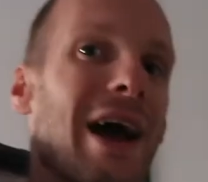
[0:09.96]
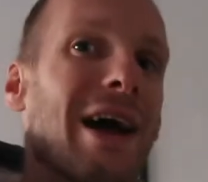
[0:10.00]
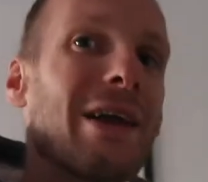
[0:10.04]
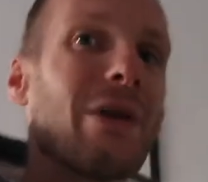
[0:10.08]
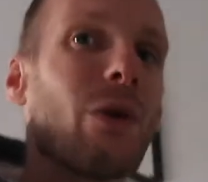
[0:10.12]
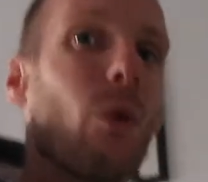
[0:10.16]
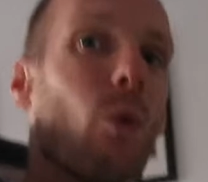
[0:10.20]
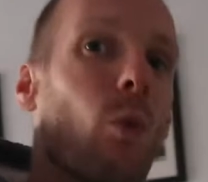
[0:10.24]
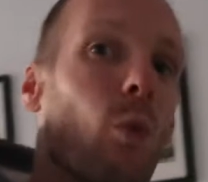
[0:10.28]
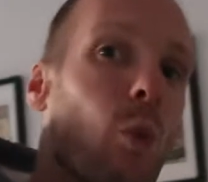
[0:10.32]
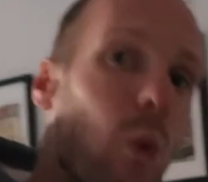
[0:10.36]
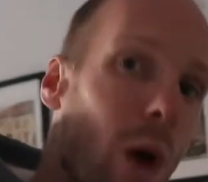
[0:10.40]

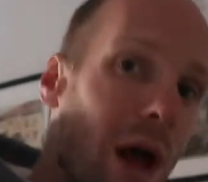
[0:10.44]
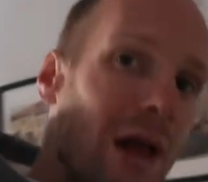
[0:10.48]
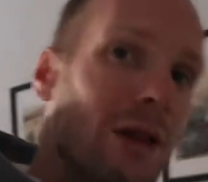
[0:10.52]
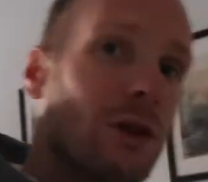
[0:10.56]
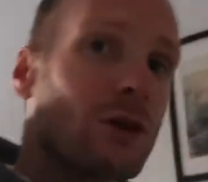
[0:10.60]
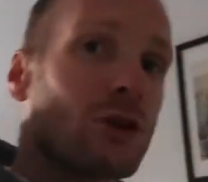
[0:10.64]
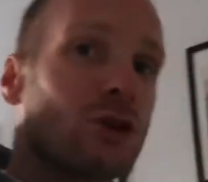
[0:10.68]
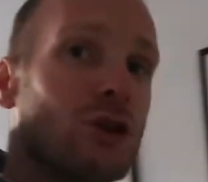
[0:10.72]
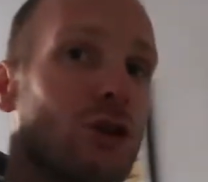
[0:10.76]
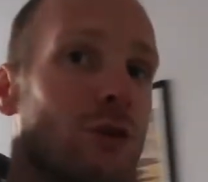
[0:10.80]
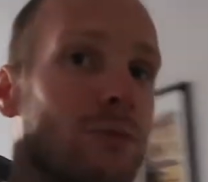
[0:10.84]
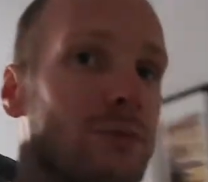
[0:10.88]
and
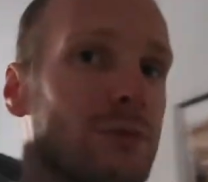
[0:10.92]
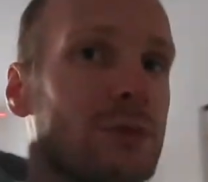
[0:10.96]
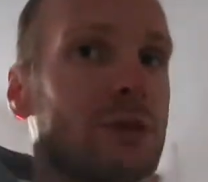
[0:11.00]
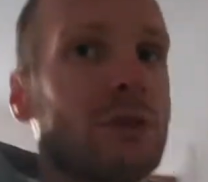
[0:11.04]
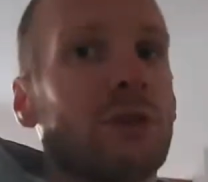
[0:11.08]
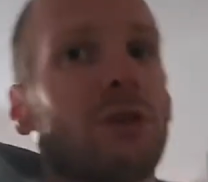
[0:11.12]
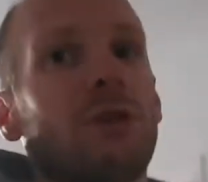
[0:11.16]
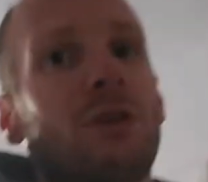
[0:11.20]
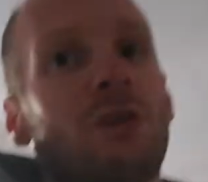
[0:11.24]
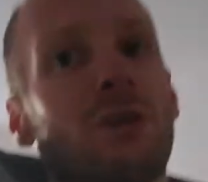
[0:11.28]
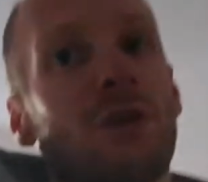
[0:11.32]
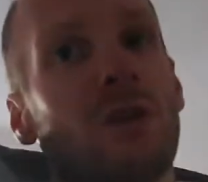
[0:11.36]
welcome
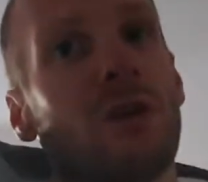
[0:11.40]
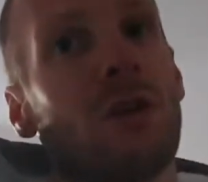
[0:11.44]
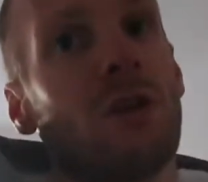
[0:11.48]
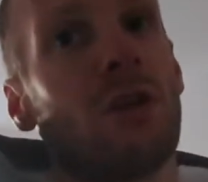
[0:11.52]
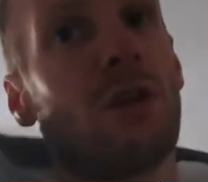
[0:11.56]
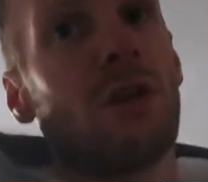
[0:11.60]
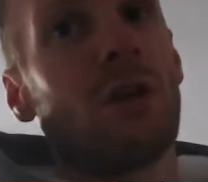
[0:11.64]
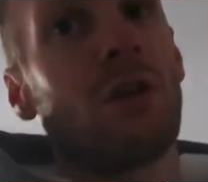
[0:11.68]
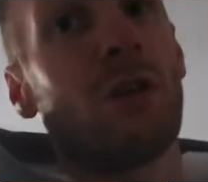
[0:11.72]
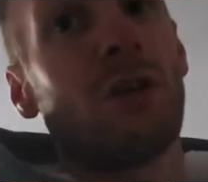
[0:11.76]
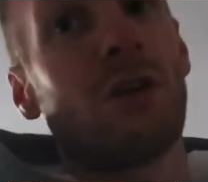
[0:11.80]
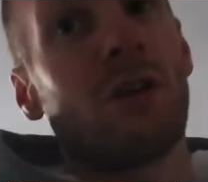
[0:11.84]

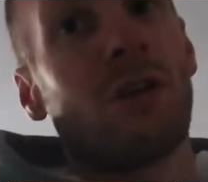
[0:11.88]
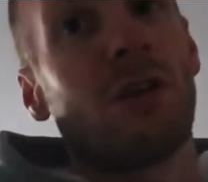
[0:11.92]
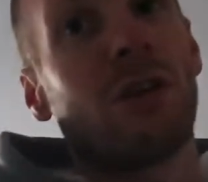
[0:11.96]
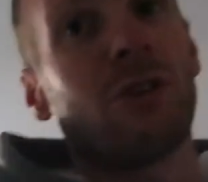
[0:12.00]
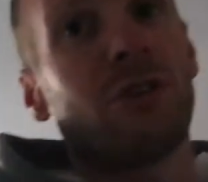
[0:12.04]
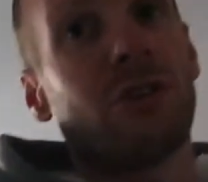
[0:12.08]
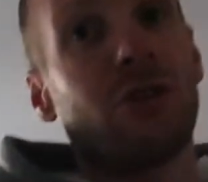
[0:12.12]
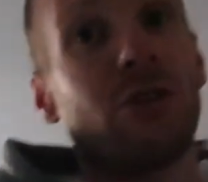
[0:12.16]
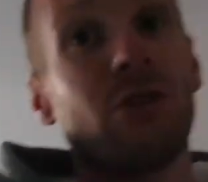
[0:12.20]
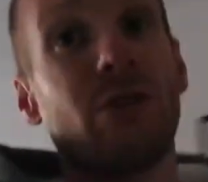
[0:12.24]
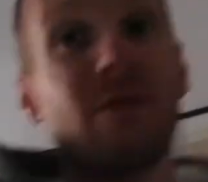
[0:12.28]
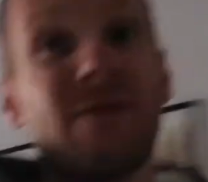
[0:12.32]

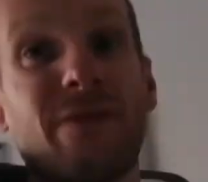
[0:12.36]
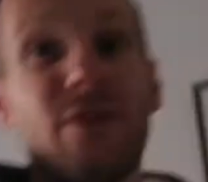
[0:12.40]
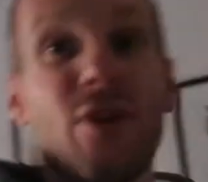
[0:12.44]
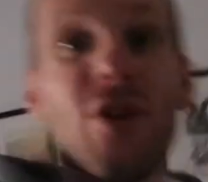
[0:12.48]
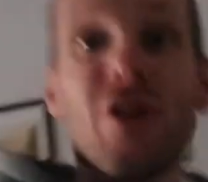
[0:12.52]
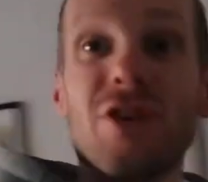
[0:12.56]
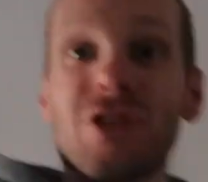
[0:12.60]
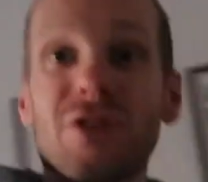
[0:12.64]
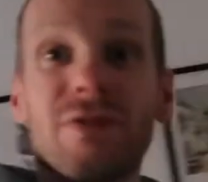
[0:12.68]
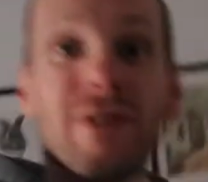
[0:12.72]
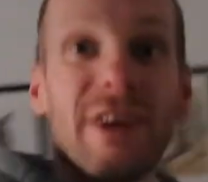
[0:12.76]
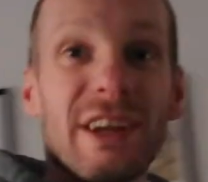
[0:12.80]
to the
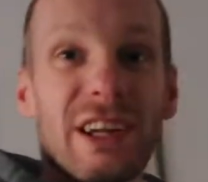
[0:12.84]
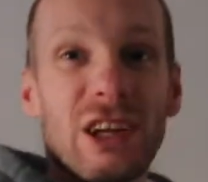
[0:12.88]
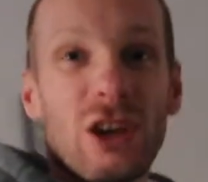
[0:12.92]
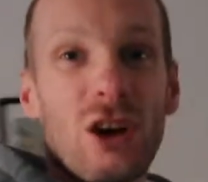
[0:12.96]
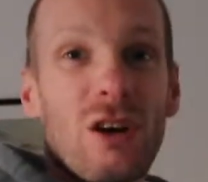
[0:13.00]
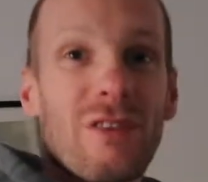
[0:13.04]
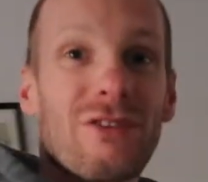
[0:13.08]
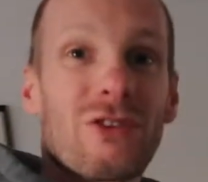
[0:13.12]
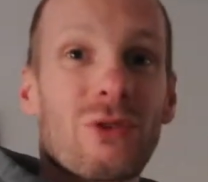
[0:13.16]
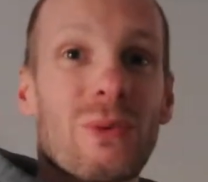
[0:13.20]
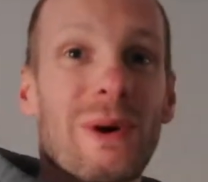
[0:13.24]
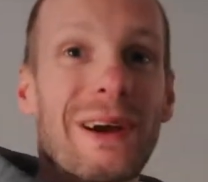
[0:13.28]
first
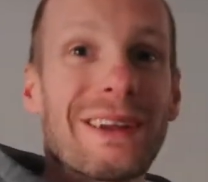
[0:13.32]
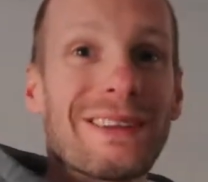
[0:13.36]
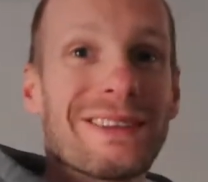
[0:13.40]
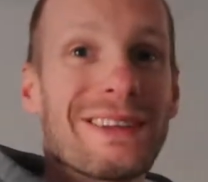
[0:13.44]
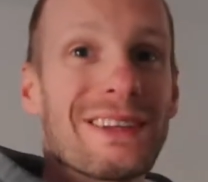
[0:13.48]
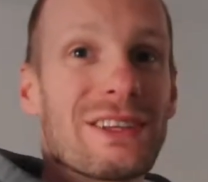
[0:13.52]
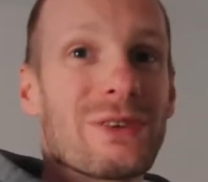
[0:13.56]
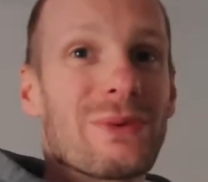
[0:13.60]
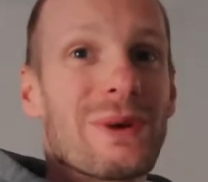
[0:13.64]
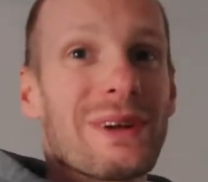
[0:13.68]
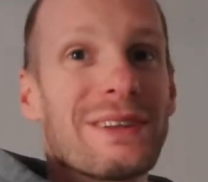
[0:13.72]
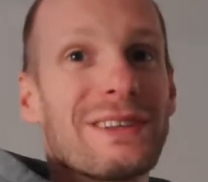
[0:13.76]
video of
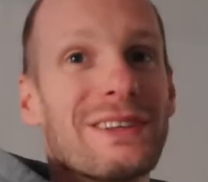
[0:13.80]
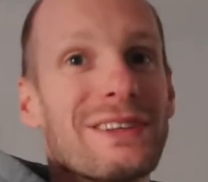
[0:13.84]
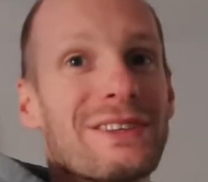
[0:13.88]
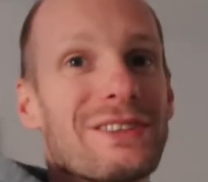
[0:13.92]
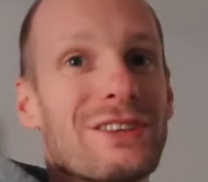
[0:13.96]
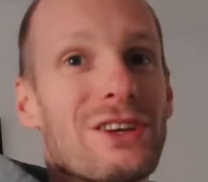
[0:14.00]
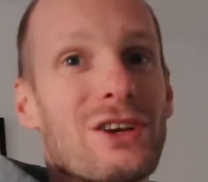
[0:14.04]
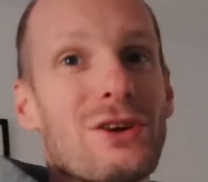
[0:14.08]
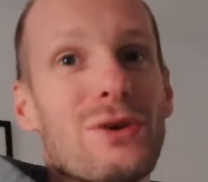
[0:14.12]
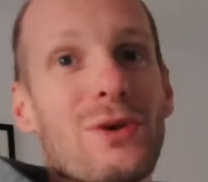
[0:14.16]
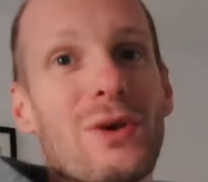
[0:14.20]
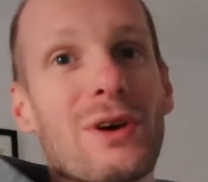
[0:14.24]
twenty
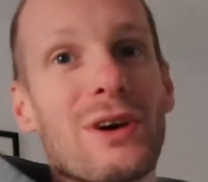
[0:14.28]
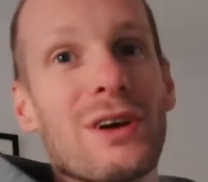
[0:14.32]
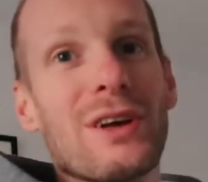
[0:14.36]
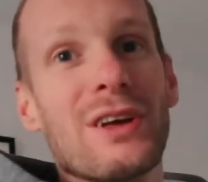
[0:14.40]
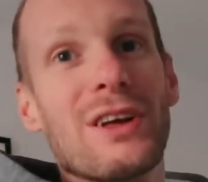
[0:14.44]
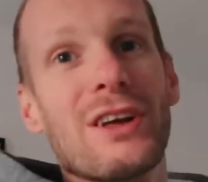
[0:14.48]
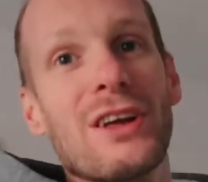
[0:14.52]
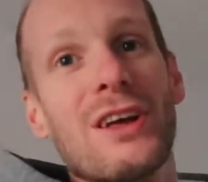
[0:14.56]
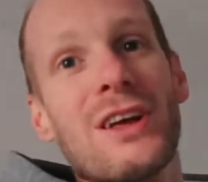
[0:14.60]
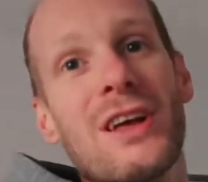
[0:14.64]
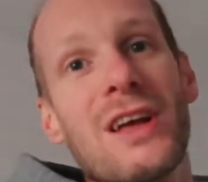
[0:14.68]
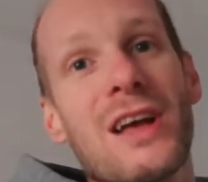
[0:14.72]
twenty-two.
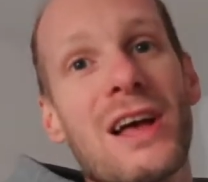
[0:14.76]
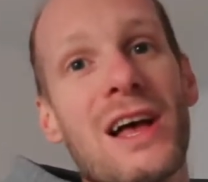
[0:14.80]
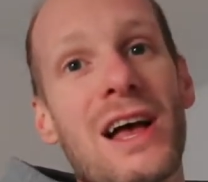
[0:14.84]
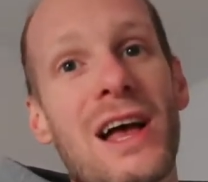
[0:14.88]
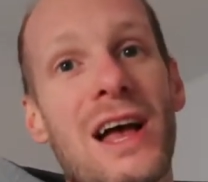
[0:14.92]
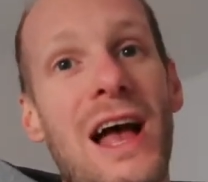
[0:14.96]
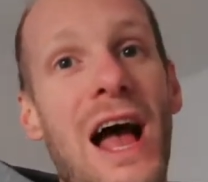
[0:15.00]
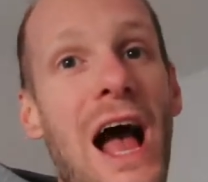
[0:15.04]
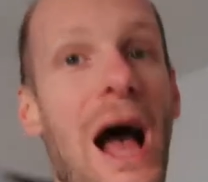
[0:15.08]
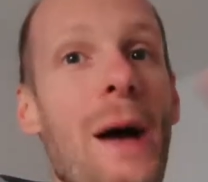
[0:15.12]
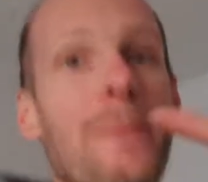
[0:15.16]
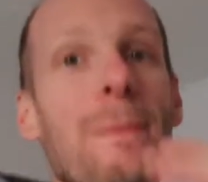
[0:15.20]

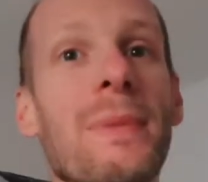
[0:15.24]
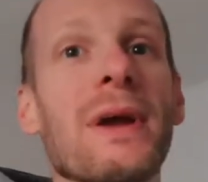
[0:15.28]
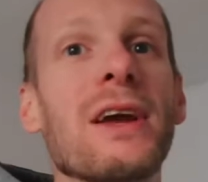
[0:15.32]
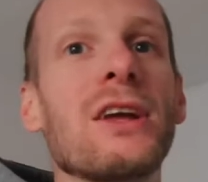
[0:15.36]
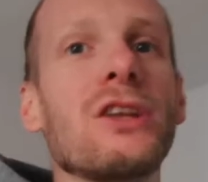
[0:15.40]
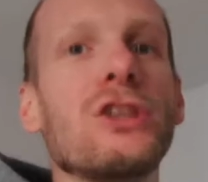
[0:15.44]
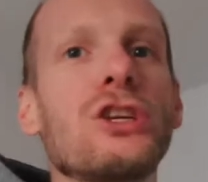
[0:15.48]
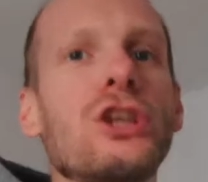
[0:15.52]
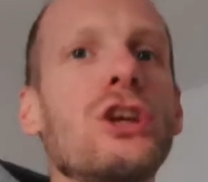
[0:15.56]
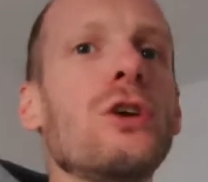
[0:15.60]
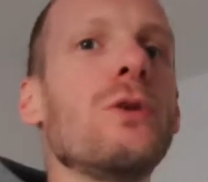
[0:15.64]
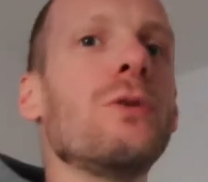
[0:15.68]
Happy
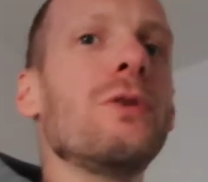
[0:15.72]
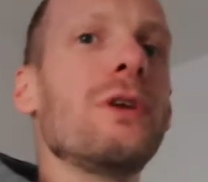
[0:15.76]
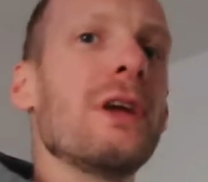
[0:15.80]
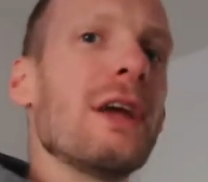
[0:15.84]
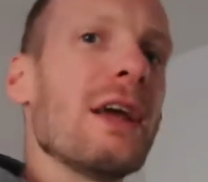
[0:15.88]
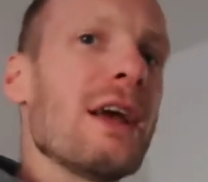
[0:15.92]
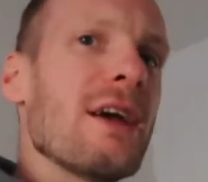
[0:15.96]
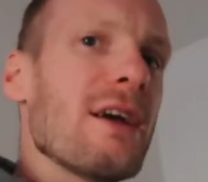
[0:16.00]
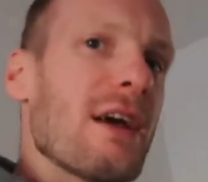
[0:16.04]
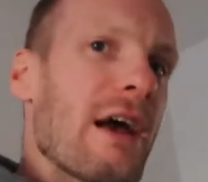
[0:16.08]
New Year,